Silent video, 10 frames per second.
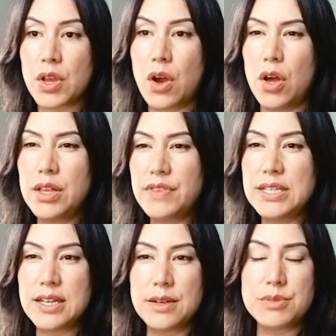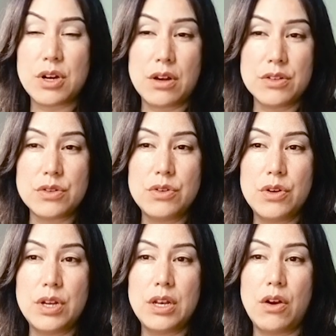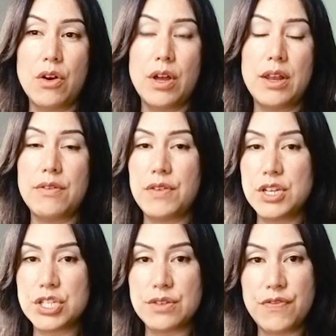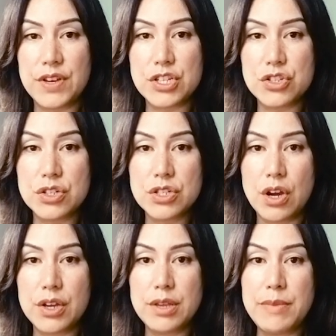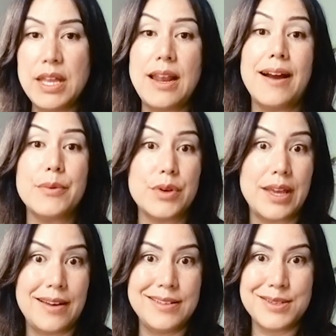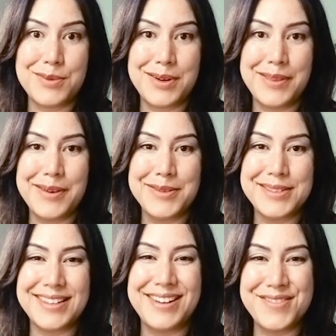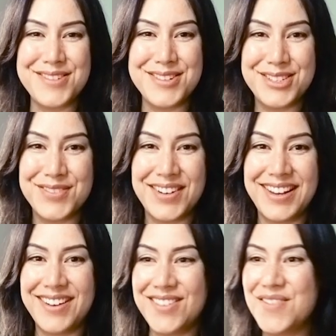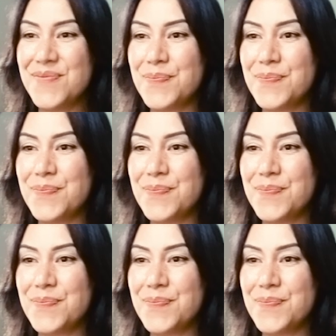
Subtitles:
All of these items are also noted on a finish and fixture document. I will get into one of those in a future video.